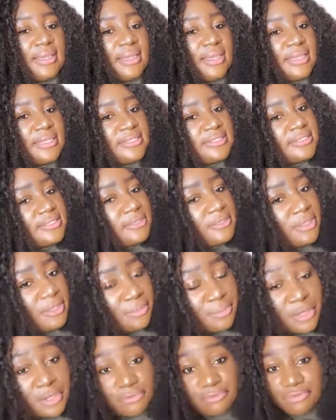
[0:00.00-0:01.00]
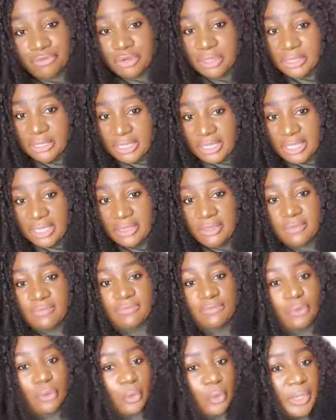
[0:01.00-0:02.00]
it's still a bit of
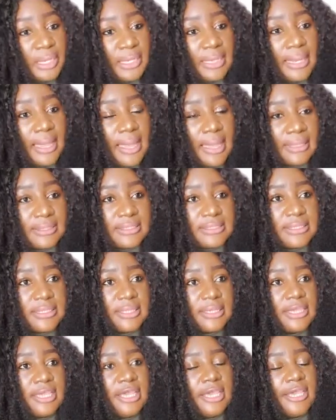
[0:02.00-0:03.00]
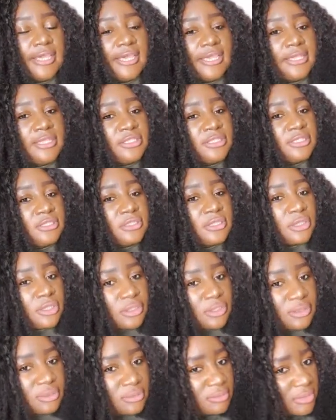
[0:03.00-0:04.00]
relief knowing that
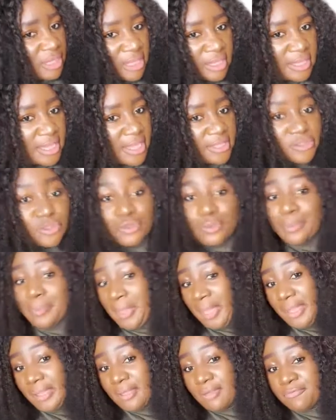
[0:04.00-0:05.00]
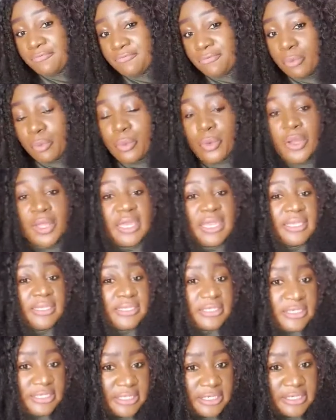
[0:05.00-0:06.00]
he gets to pay for what he
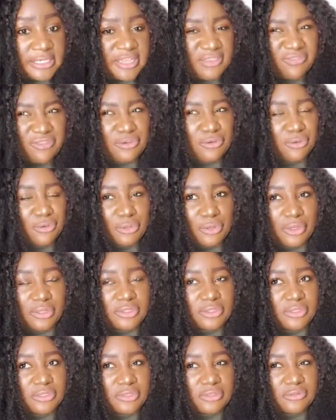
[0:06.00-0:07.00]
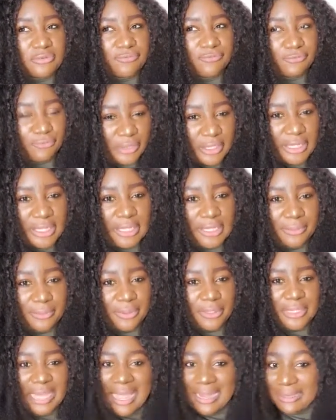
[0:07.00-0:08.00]
did, even though not fully,
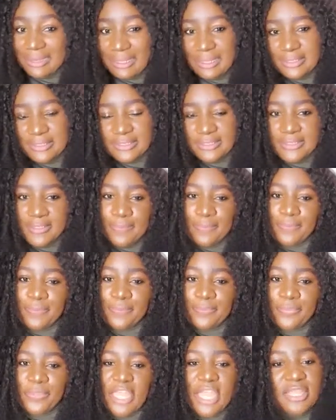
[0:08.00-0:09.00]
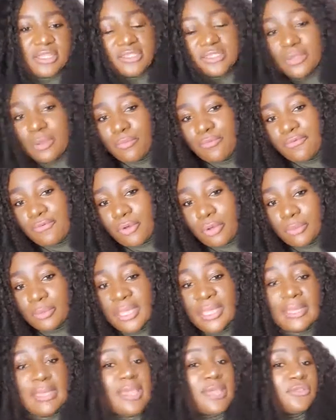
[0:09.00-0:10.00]
but at least in some form
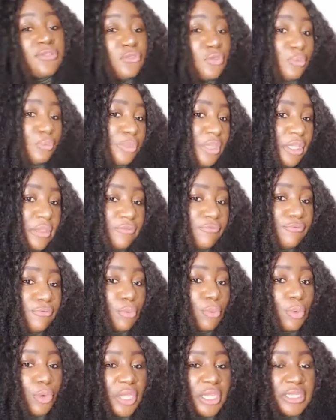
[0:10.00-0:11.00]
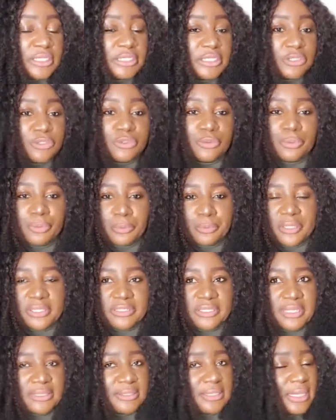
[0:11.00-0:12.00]
he gets to pay for what he did to
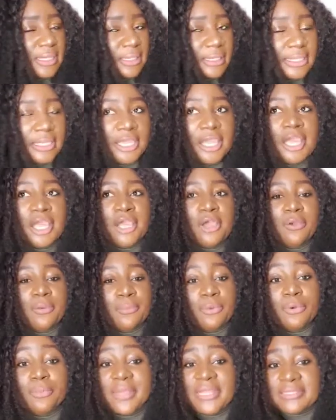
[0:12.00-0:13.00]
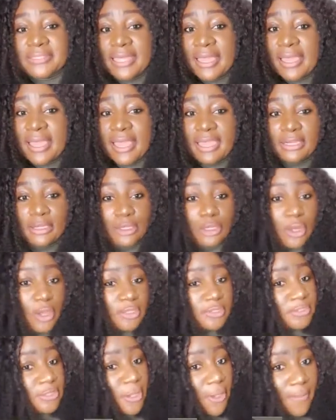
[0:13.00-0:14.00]
Phumeza. Sadly, Phumeza
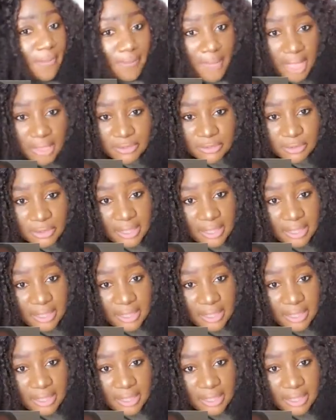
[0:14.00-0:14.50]
cannot come back to